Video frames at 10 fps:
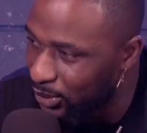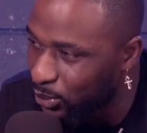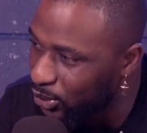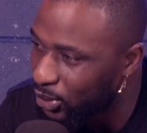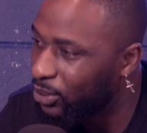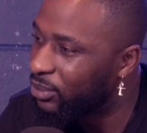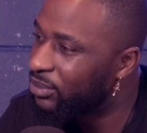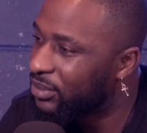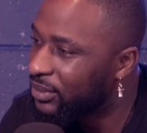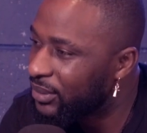do a show?
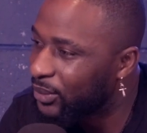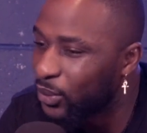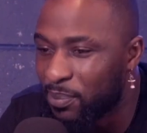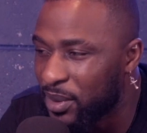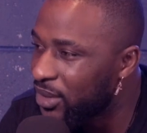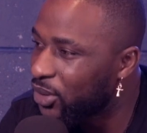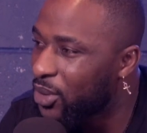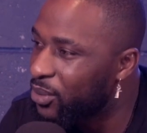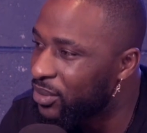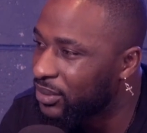Do a big
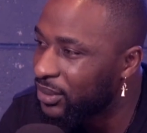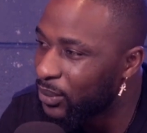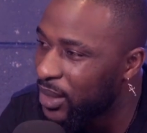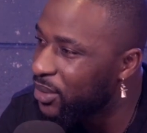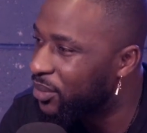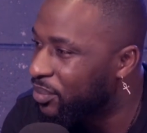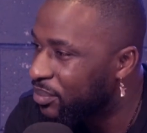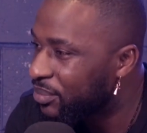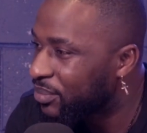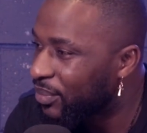show. Why not?
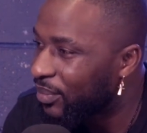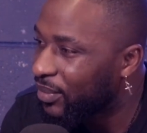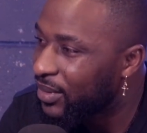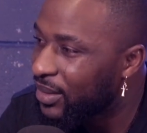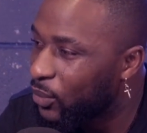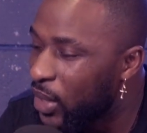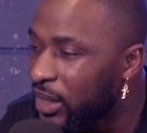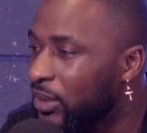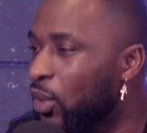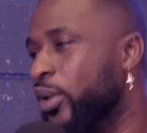Why
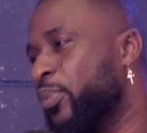can't all the